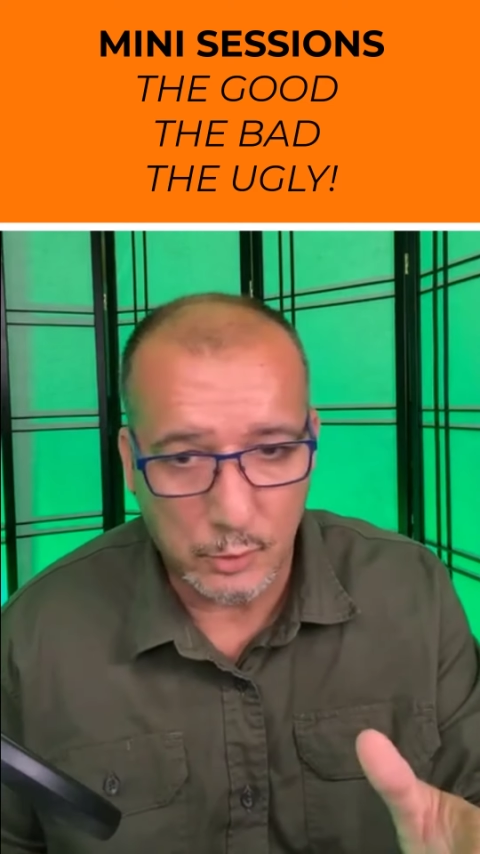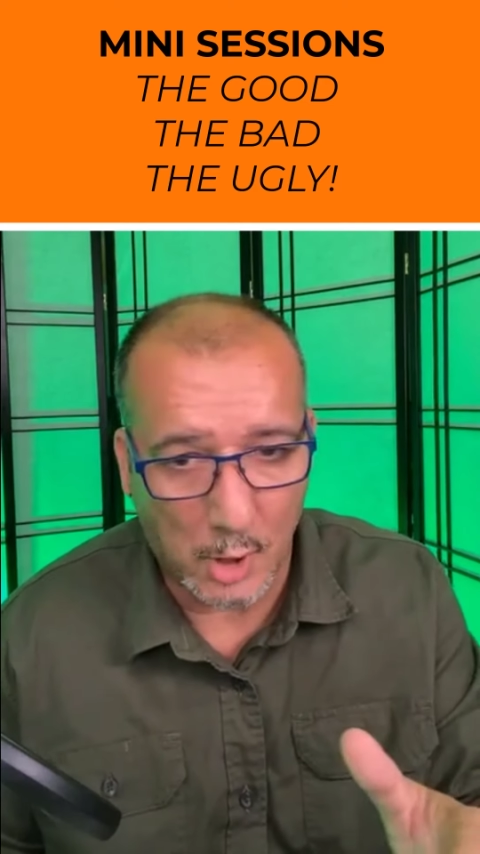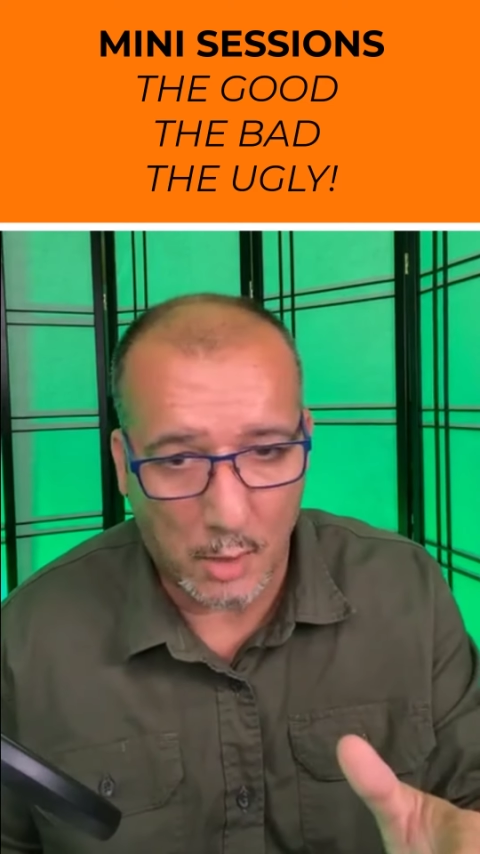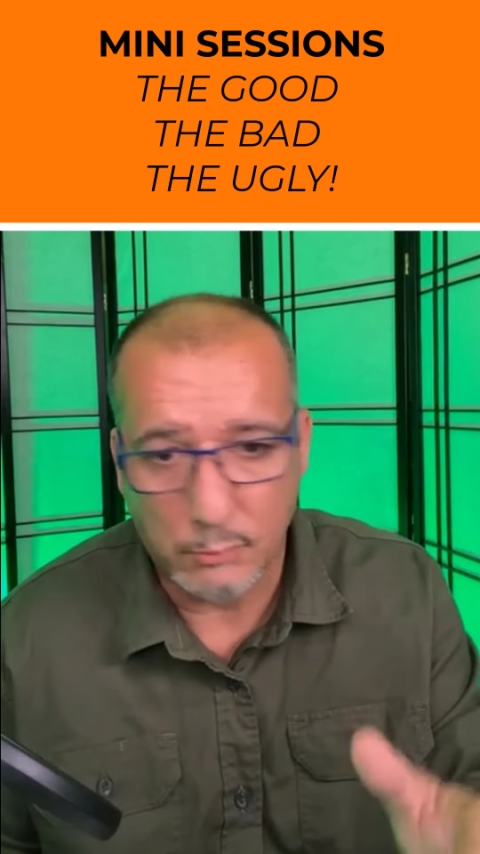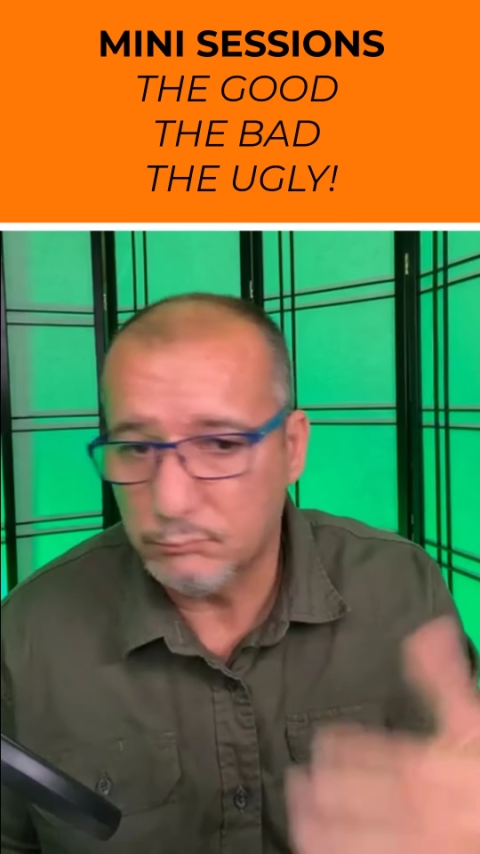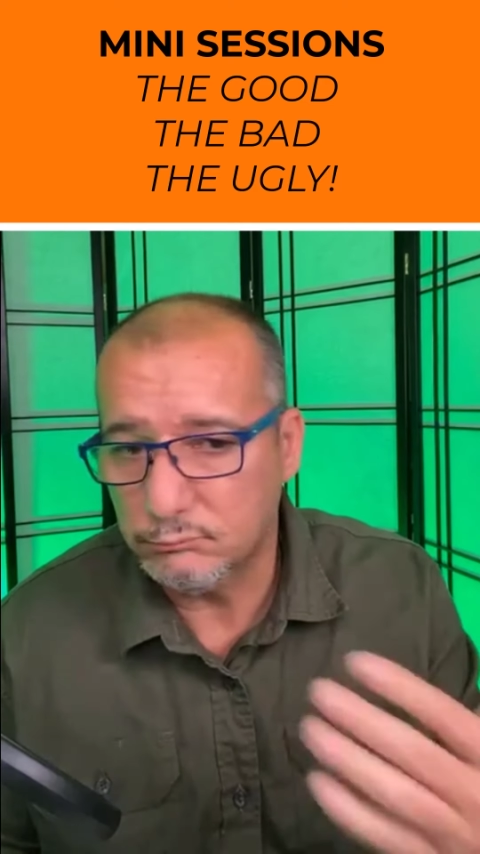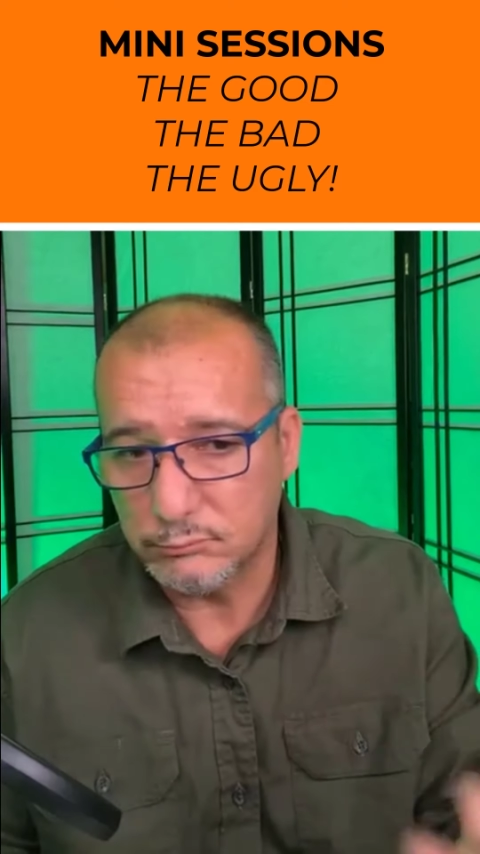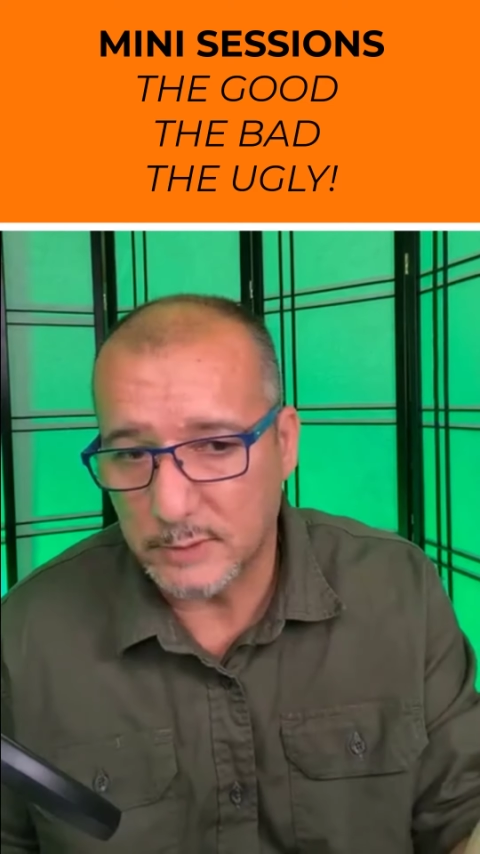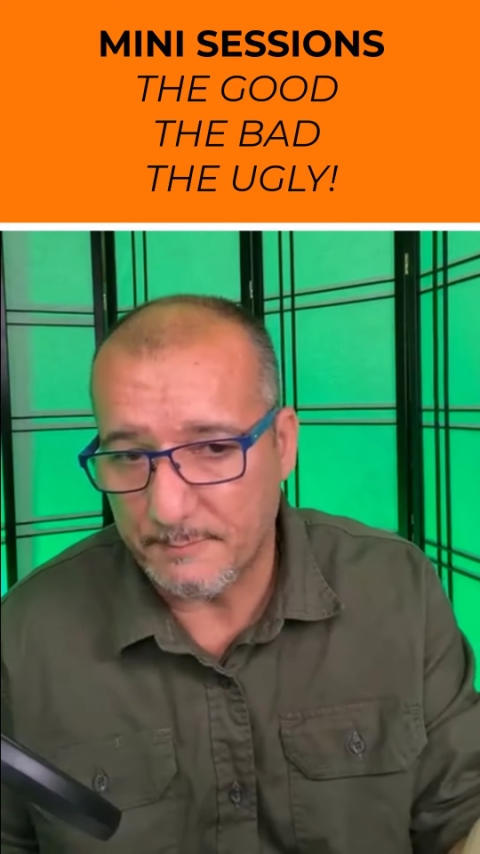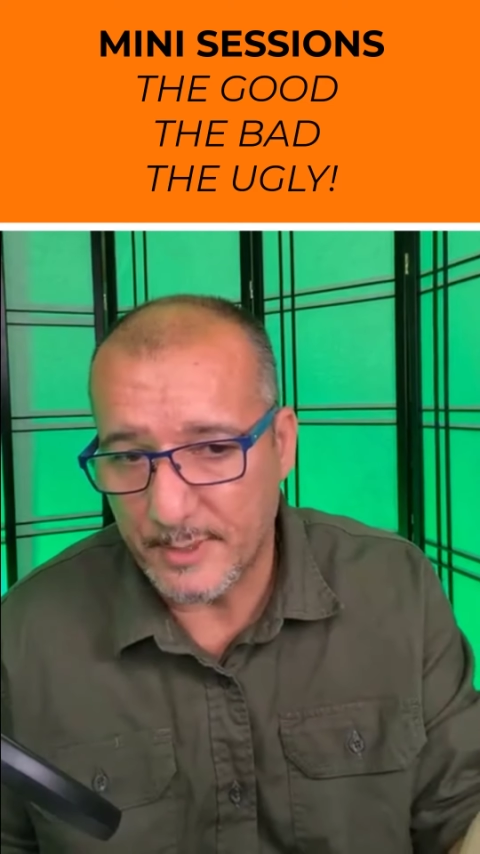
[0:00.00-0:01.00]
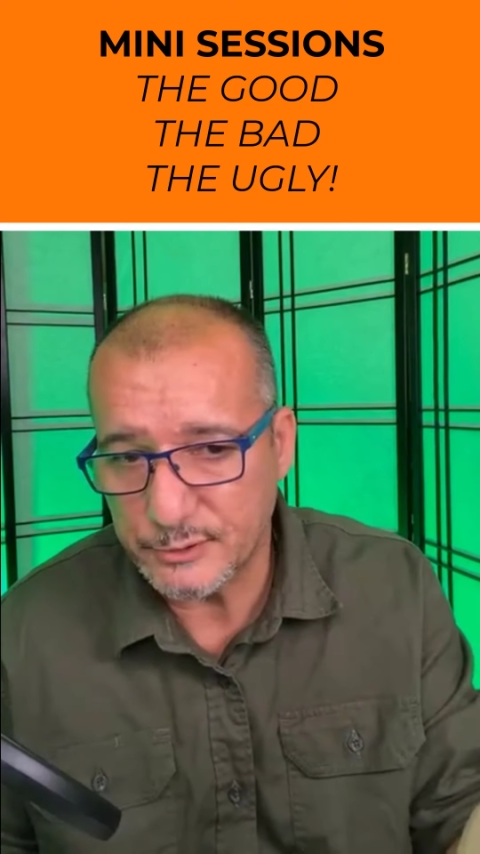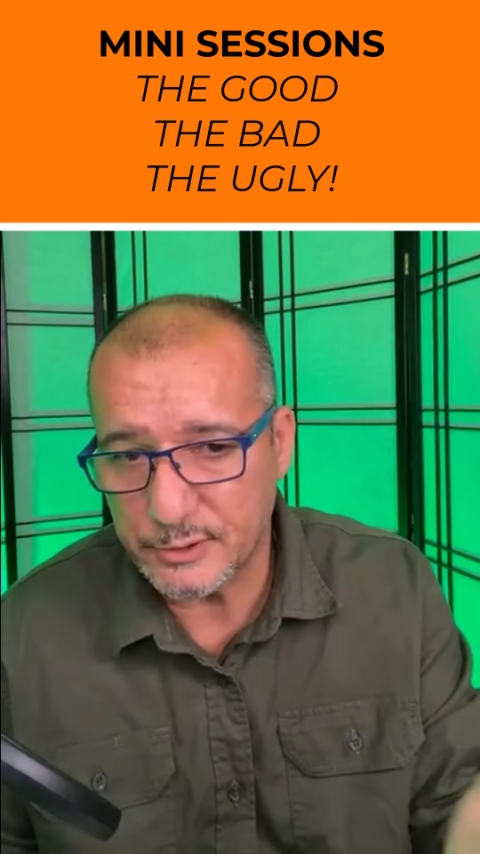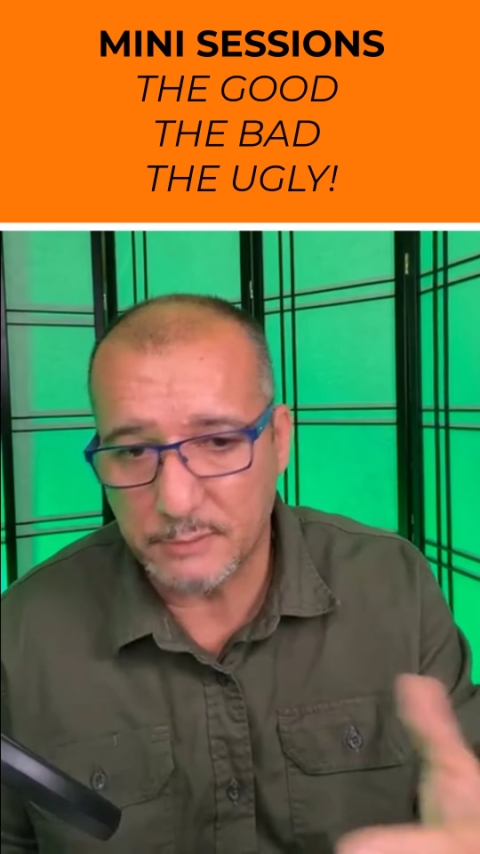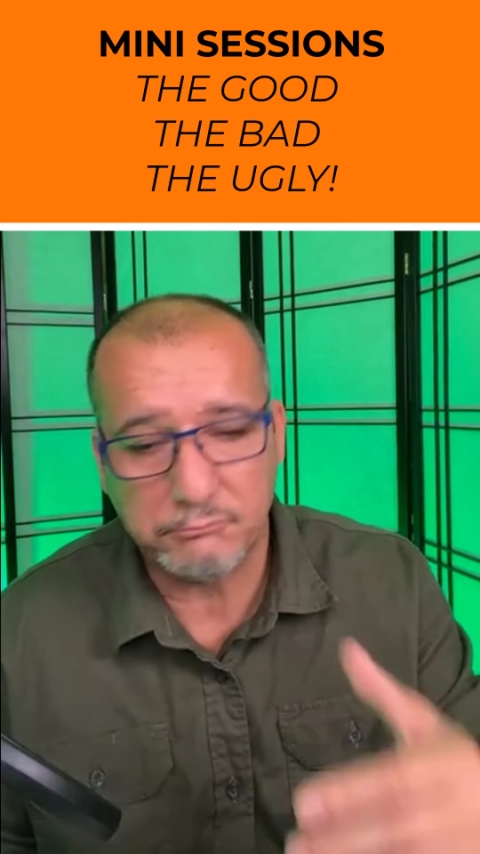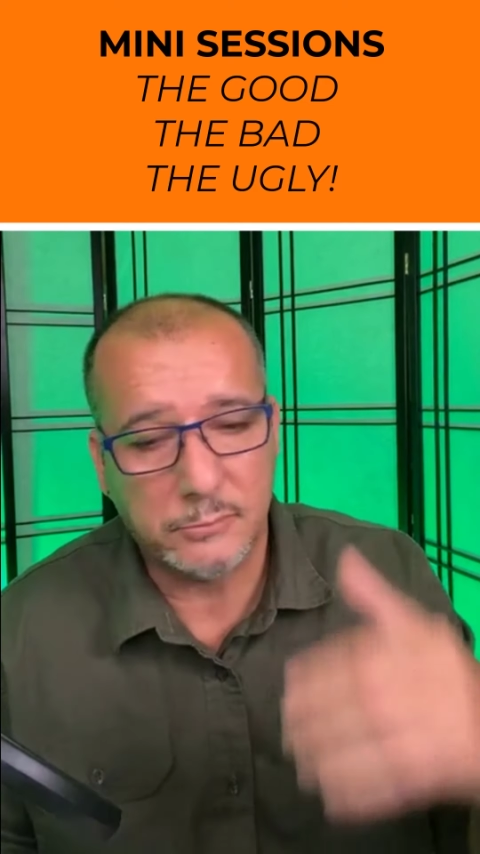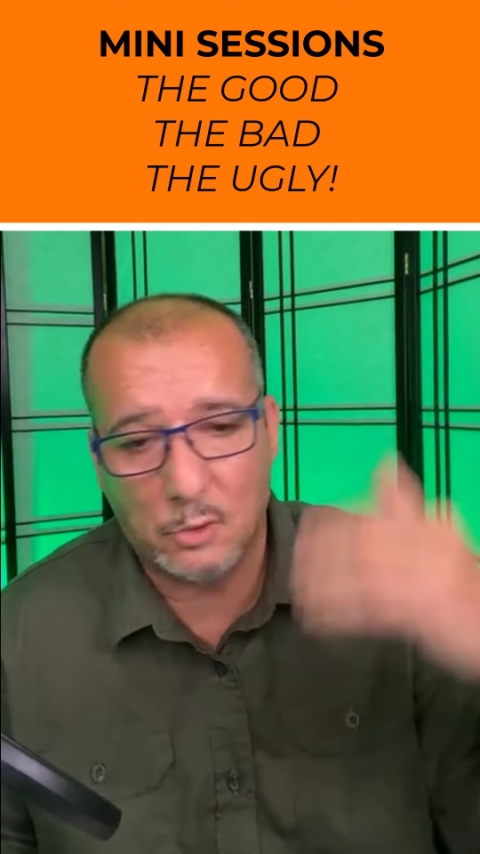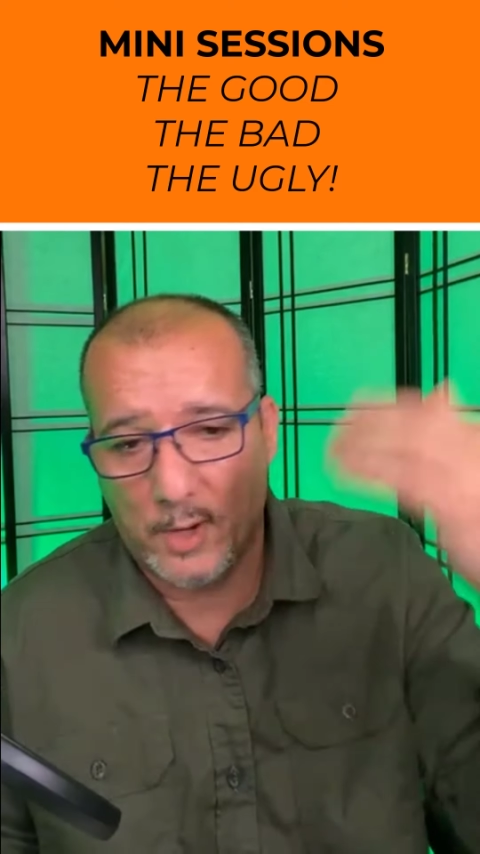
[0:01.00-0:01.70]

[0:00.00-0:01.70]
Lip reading: no, they missed it.